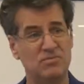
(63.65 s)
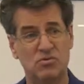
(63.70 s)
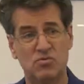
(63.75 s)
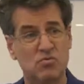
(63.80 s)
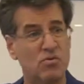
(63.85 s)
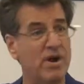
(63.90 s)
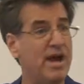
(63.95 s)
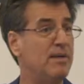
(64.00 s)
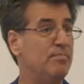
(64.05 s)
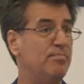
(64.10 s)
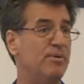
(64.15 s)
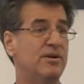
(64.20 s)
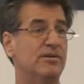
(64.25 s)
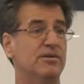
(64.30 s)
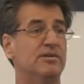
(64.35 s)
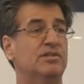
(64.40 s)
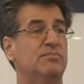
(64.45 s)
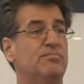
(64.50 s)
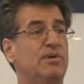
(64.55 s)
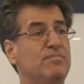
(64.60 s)

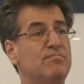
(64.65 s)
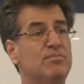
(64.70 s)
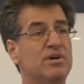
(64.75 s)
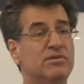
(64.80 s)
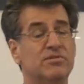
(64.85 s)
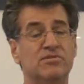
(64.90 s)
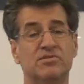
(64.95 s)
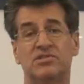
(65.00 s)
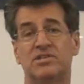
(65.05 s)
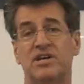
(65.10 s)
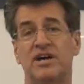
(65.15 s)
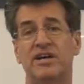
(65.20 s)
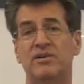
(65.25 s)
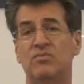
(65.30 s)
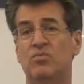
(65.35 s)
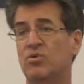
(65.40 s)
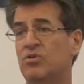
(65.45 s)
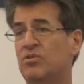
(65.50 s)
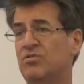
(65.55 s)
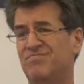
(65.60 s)
grandparents on my mother's side
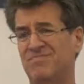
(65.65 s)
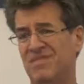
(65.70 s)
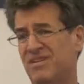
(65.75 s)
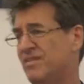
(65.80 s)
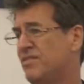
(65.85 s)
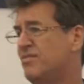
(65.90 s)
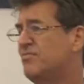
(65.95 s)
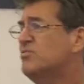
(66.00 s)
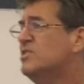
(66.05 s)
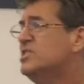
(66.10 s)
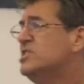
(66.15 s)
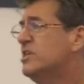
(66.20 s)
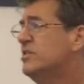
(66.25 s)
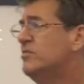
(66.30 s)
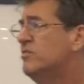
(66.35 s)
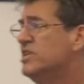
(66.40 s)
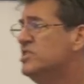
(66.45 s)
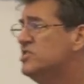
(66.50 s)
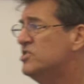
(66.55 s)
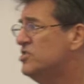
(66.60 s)
were three
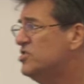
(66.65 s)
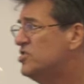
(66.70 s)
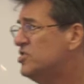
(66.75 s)
generation